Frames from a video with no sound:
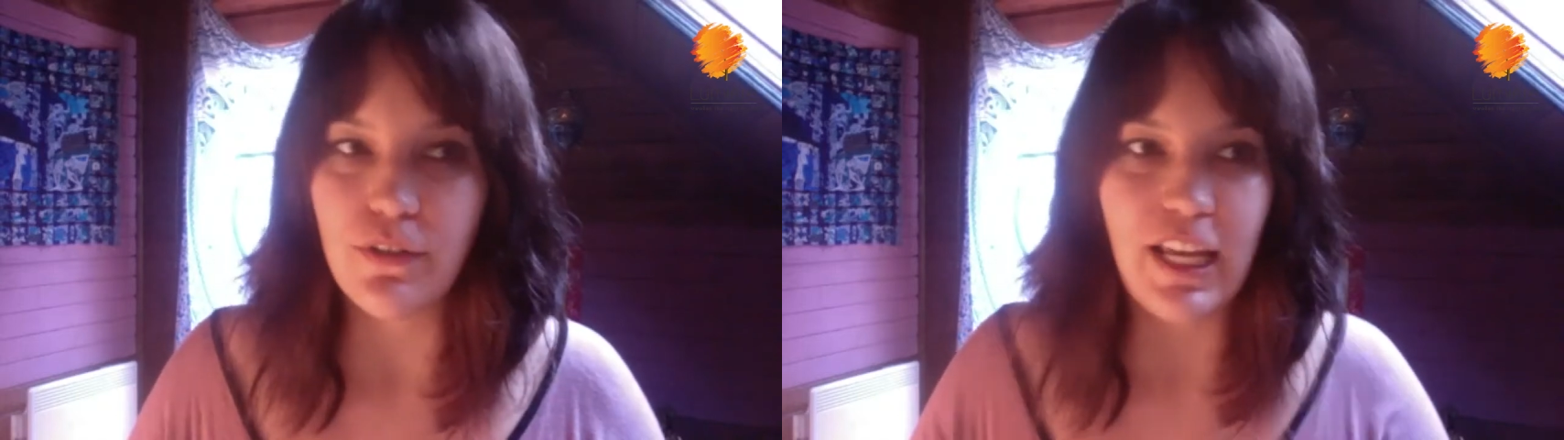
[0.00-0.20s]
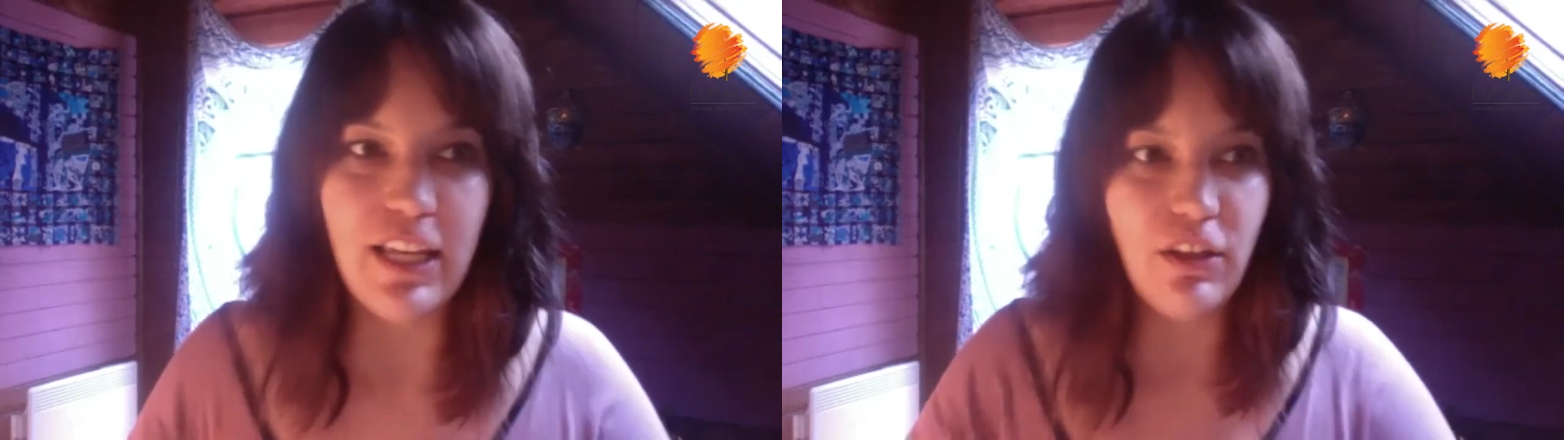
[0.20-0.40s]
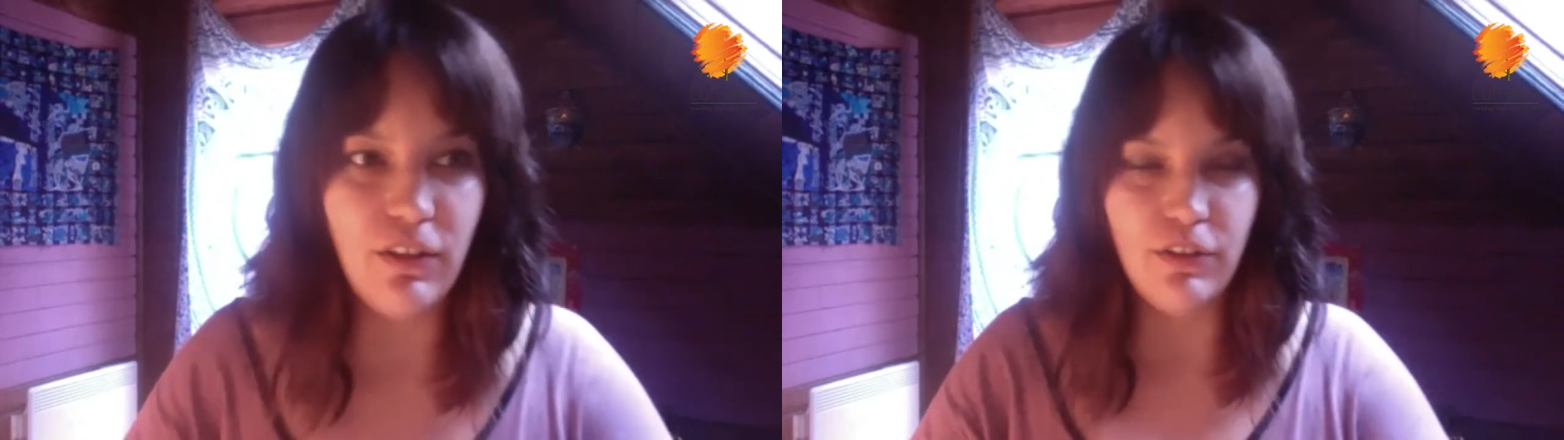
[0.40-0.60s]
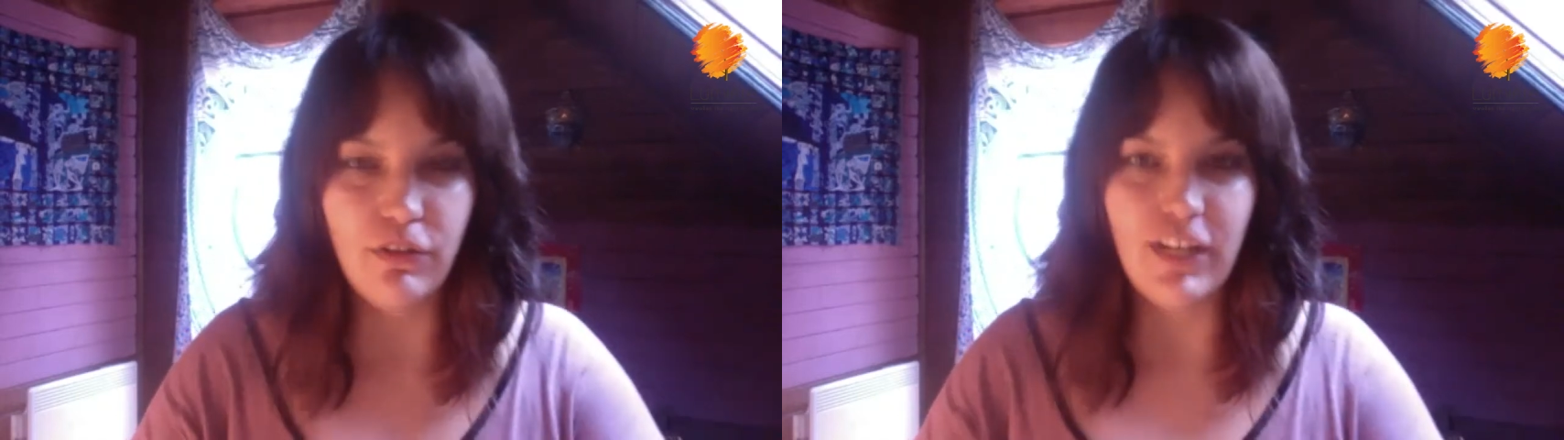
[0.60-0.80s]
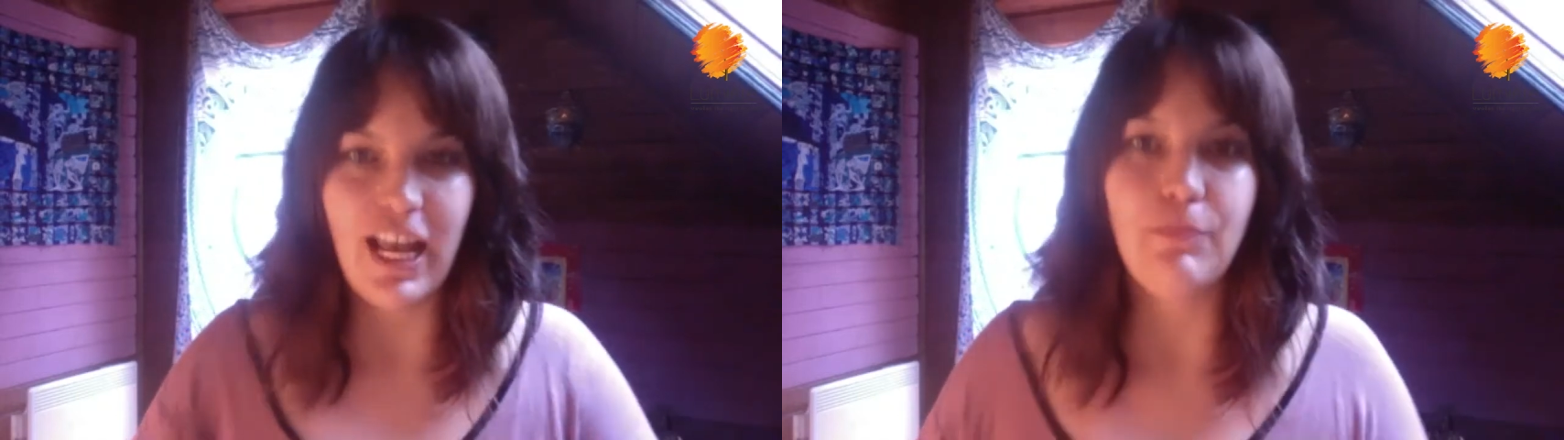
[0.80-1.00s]
Then you're in the
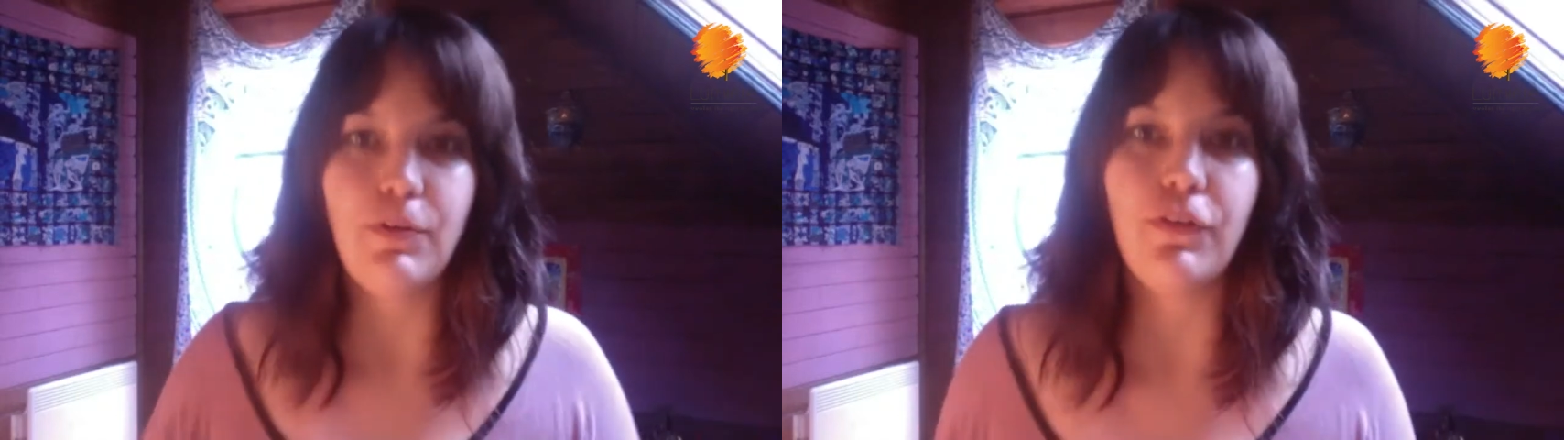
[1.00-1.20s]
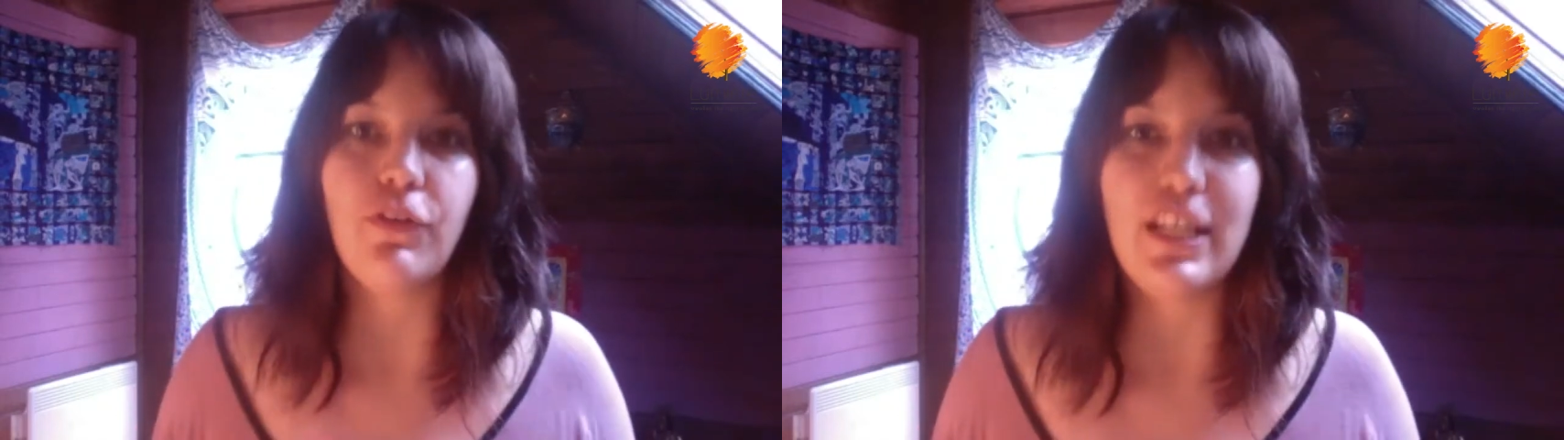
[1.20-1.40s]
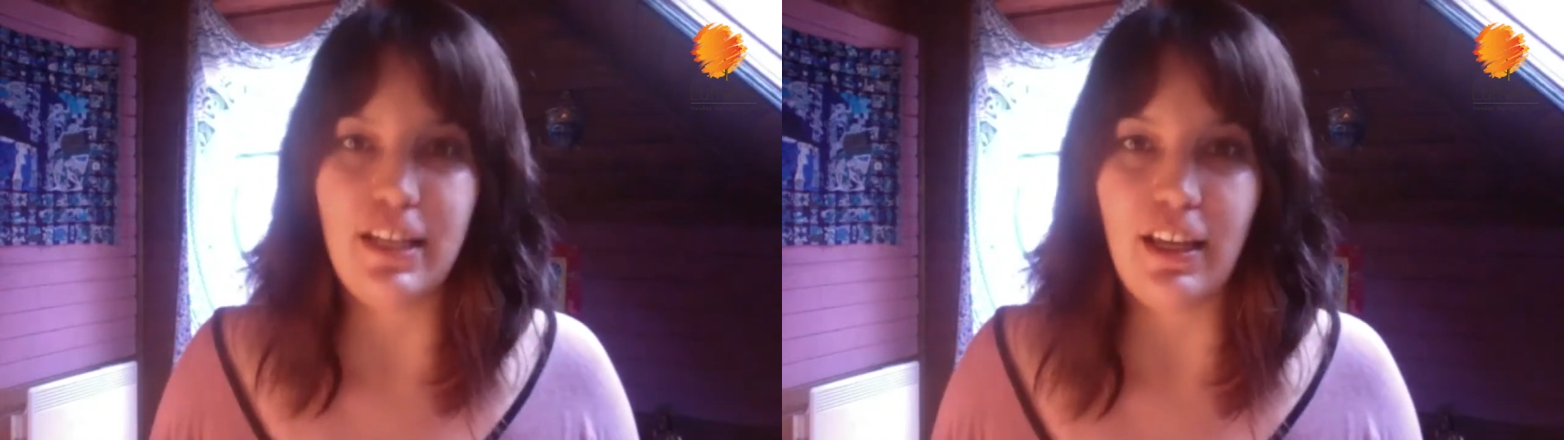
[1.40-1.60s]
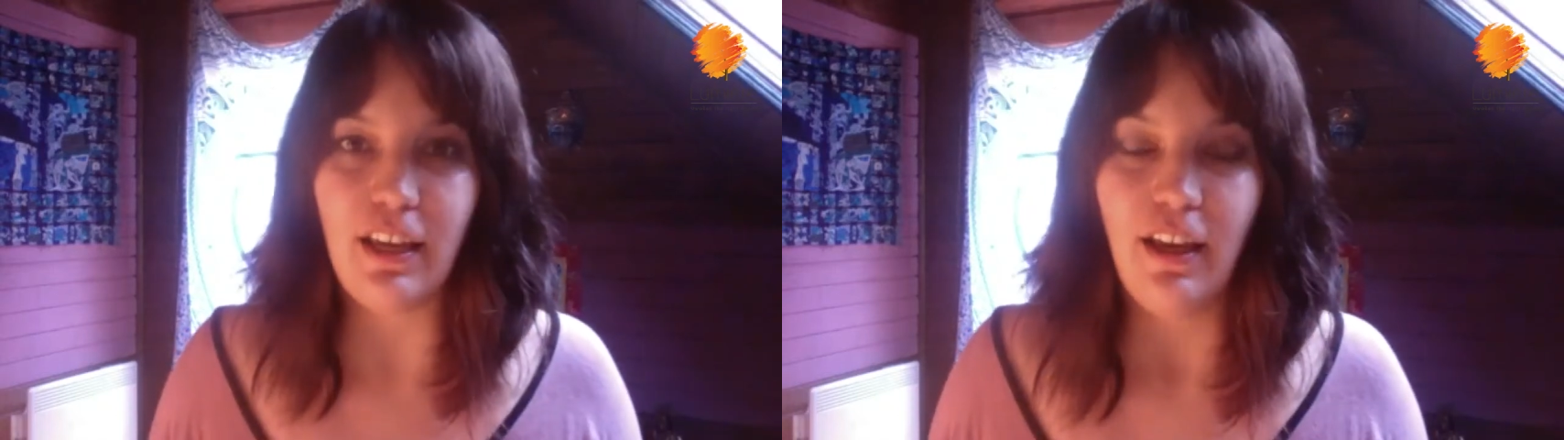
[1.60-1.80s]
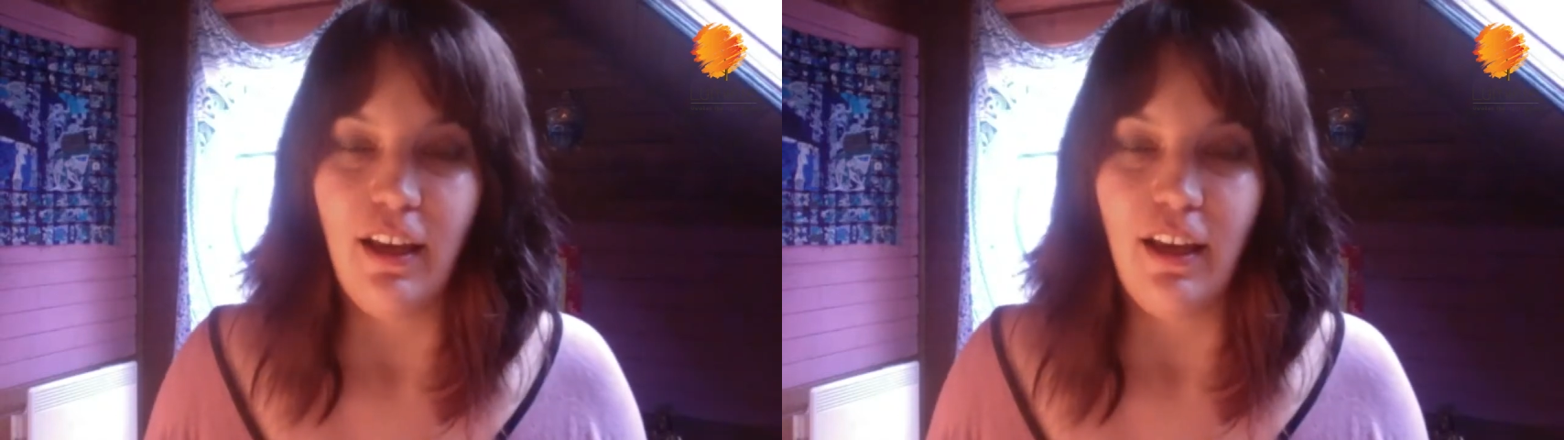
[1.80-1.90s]
realm of 3D.